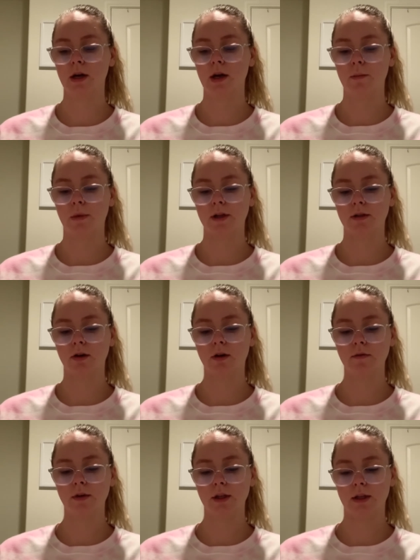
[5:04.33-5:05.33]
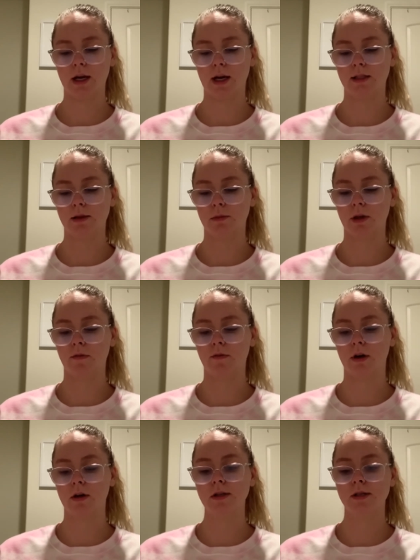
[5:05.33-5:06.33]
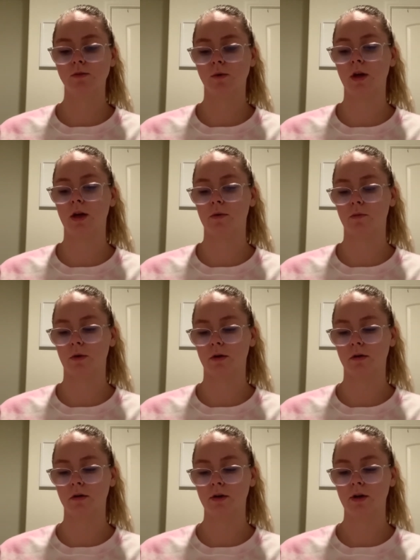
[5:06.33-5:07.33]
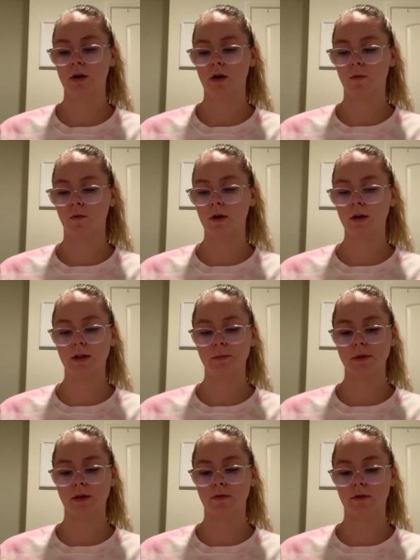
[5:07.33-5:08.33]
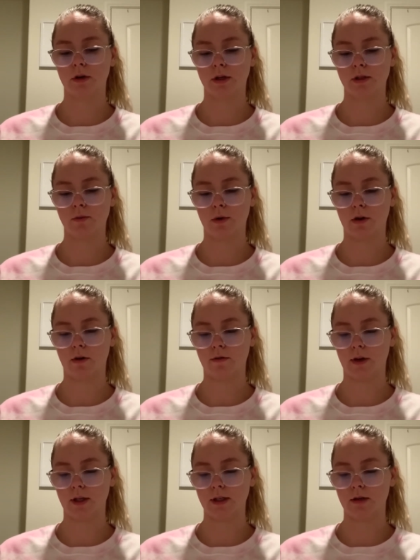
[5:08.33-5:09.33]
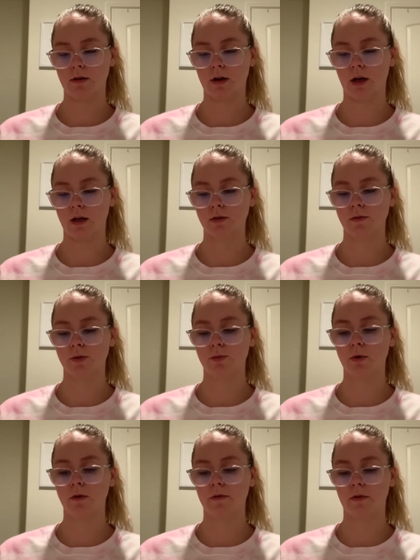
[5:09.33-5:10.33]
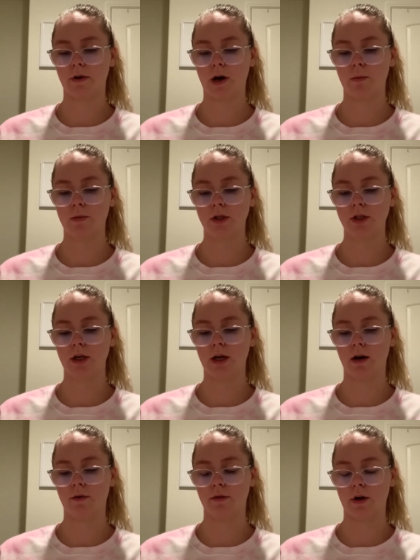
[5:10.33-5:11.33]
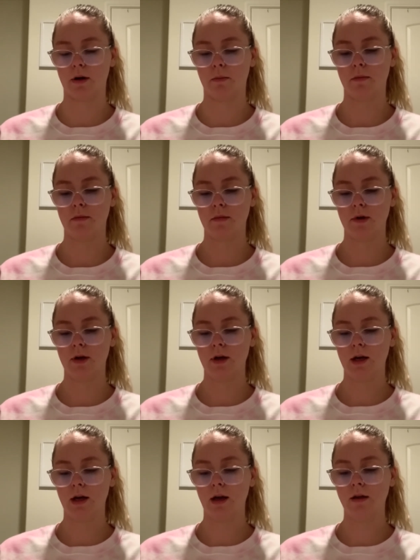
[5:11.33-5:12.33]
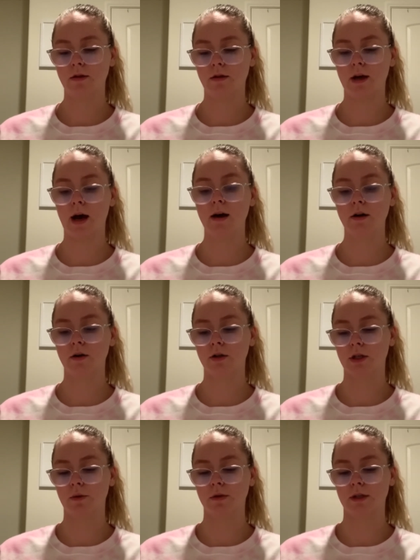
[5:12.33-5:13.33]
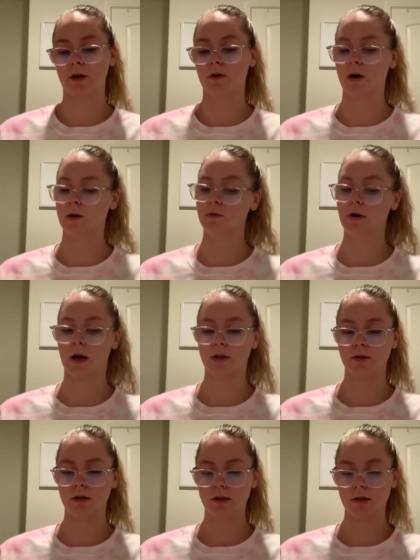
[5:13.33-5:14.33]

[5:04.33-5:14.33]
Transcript: By the look of it, they had something very sweet and real. One glimpse of Kriss with her face in her hands was proof of how much she cared for him. Either that or she was an incredible actress.